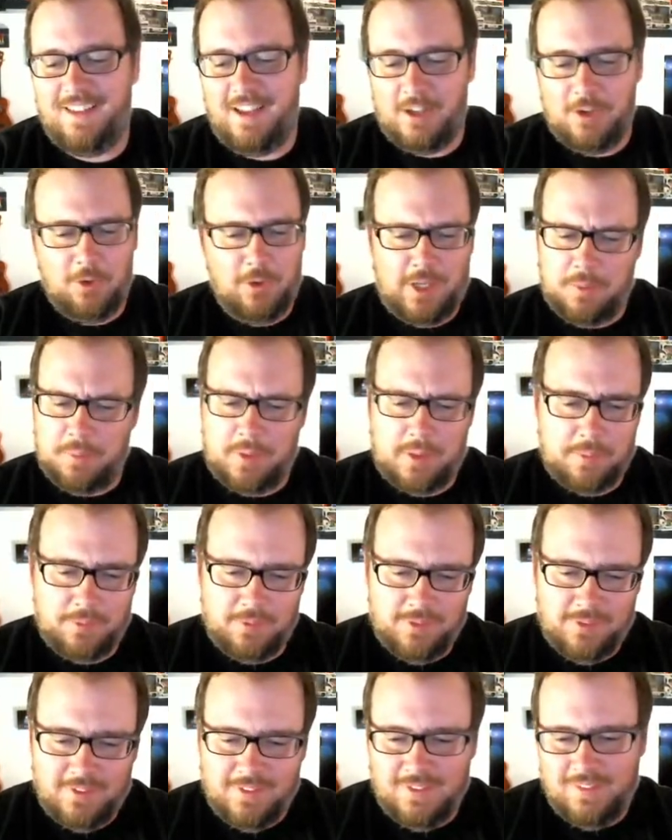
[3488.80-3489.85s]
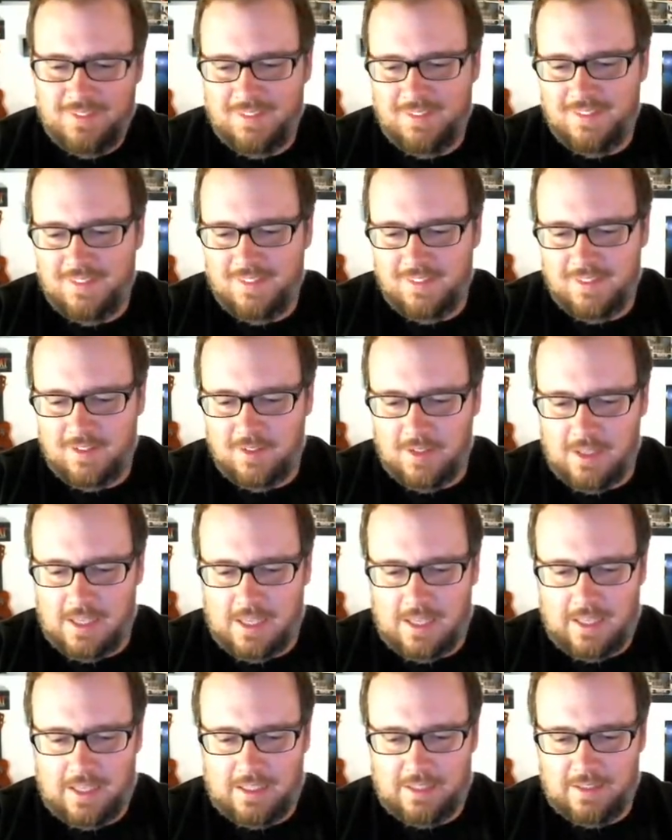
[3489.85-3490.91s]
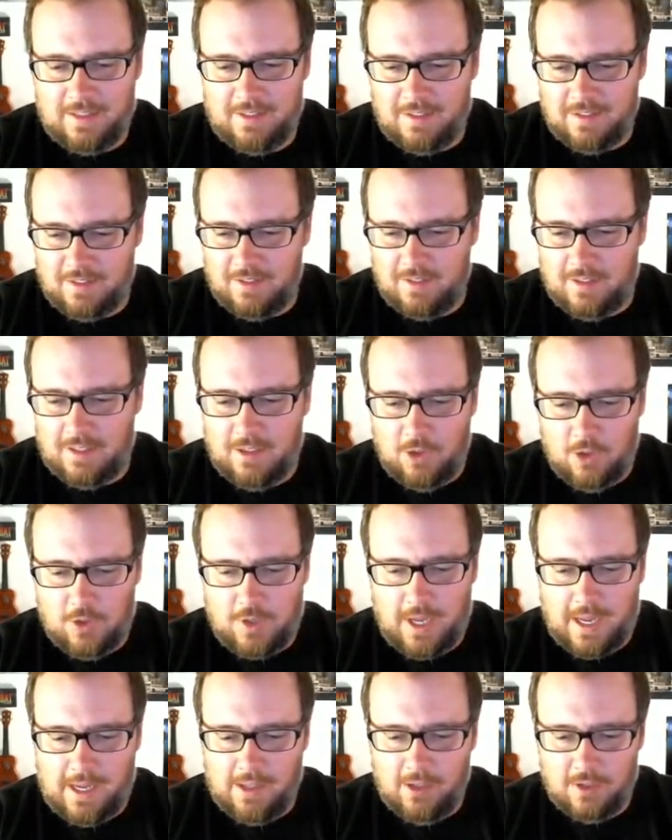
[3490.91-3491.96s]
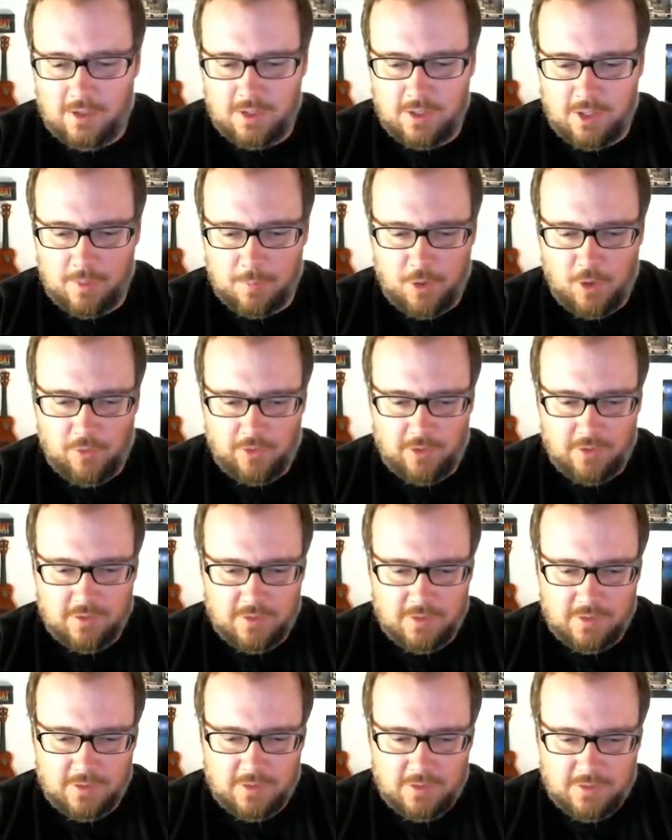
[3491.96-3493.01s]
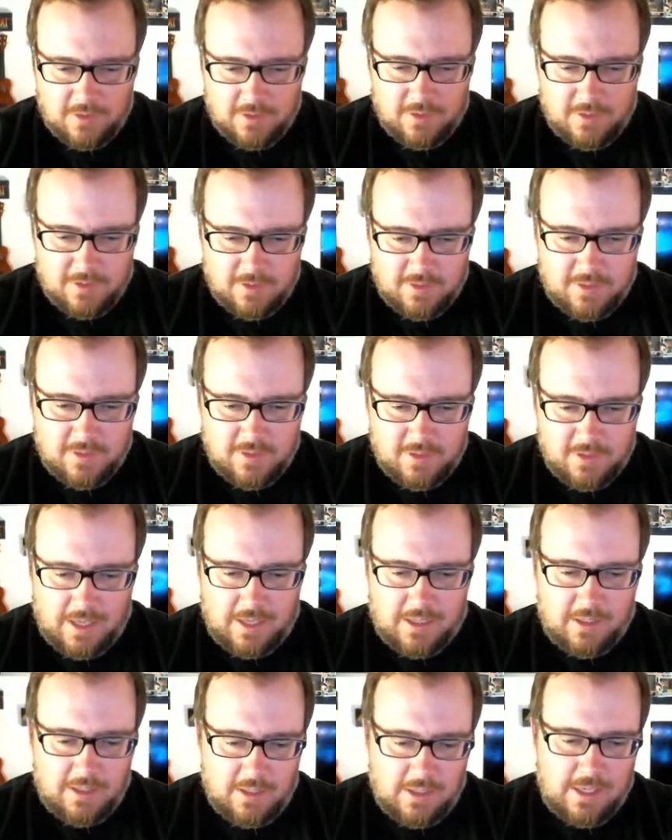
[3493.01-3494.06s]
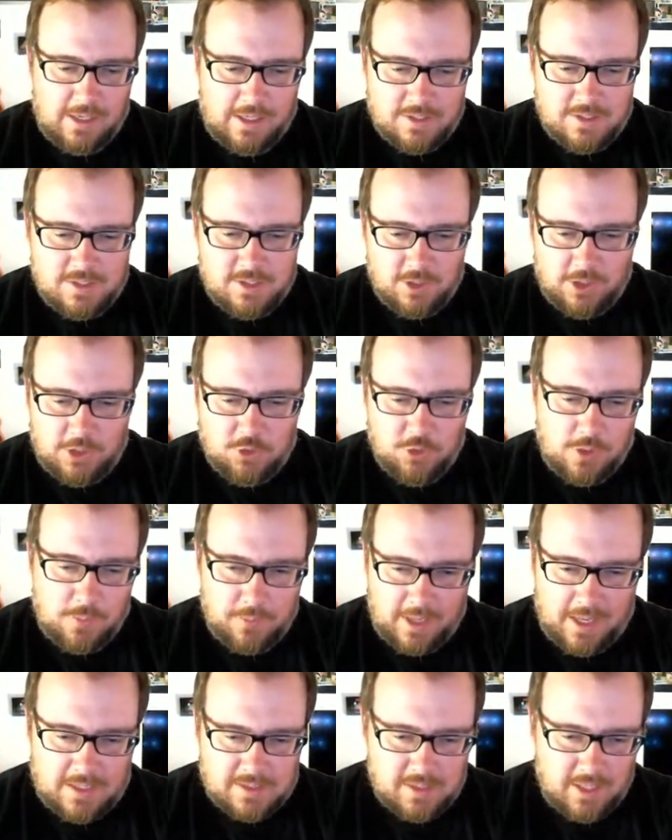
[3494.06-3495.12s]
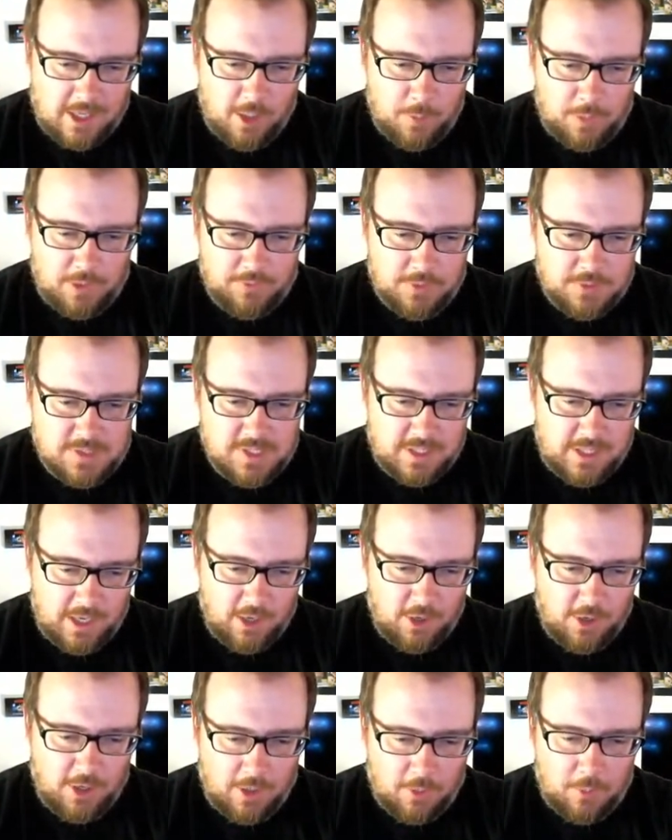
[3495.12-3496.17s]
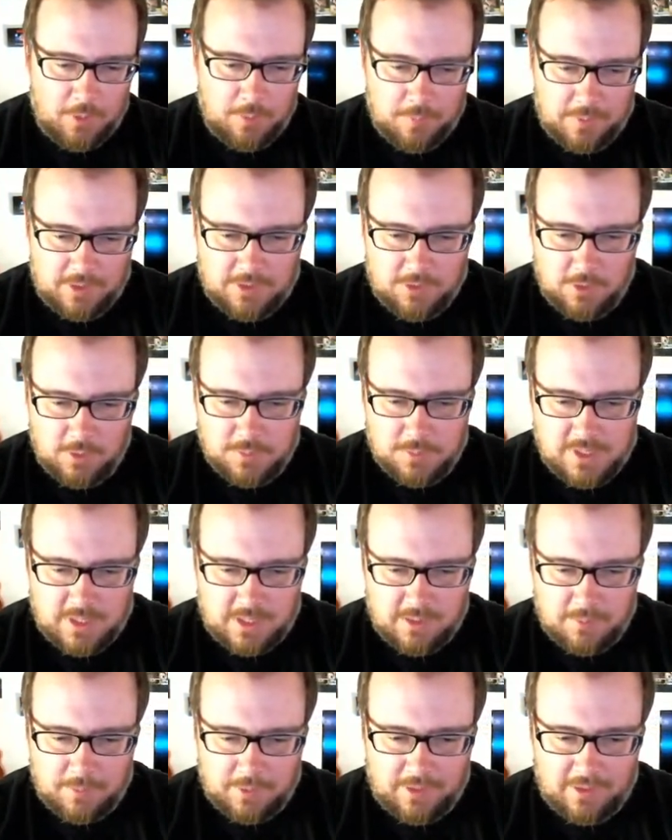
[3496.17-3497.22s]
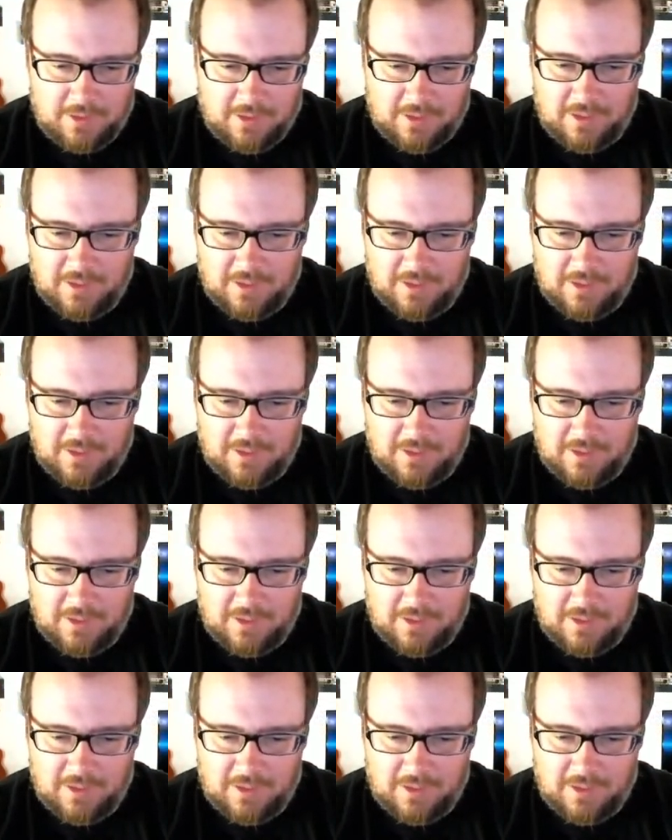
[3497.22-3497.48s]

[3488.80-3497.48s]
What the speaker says: Yeah, I don't like people. I don't know, Kyle can come over. Not necessarily Dreamcast Kyle, but if he was in the area, I wouldn't be too upset. But